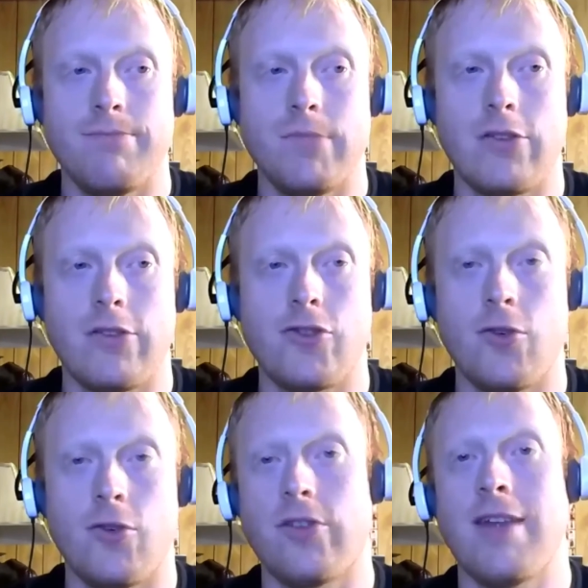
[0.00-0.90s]
it's
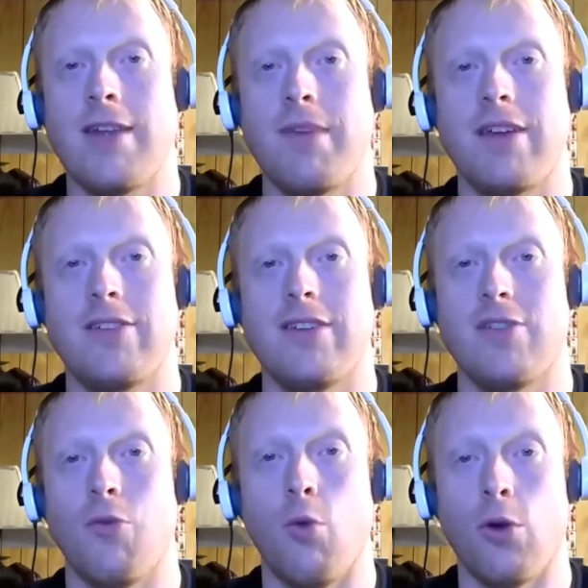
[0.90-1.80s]
short-sighted because it
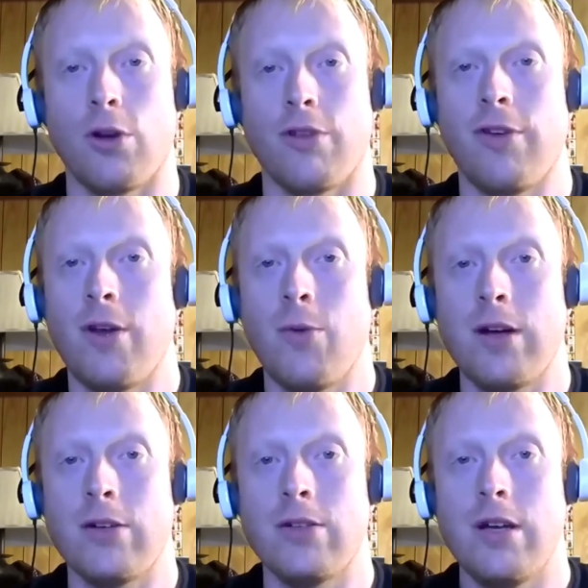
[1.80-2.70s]
doesn't work very
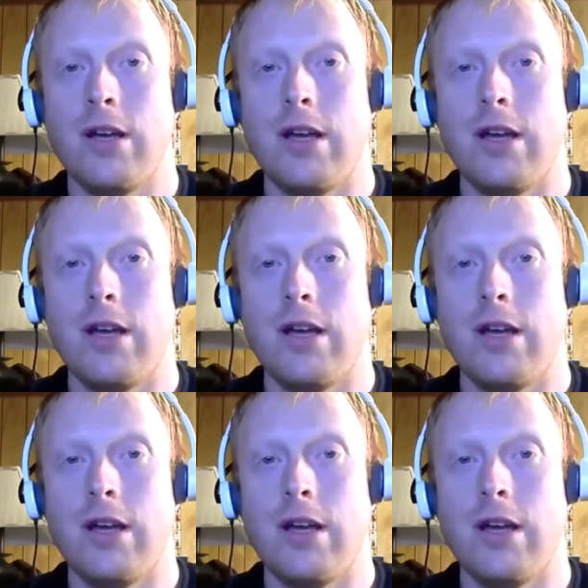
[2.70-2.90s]
well.